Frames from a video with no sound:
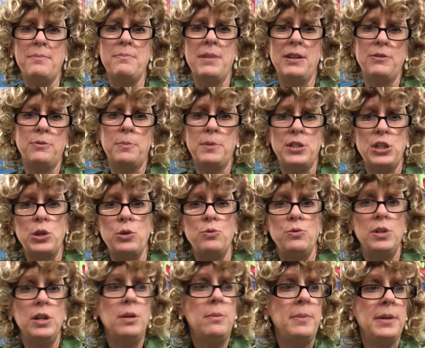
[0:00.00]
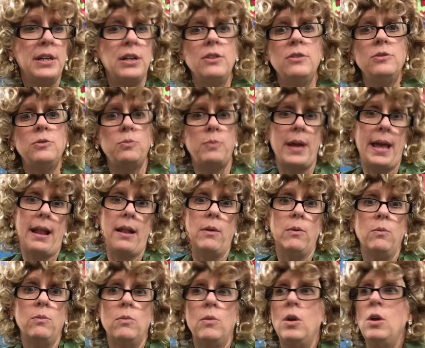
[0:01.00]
Miss Petunia, because, well,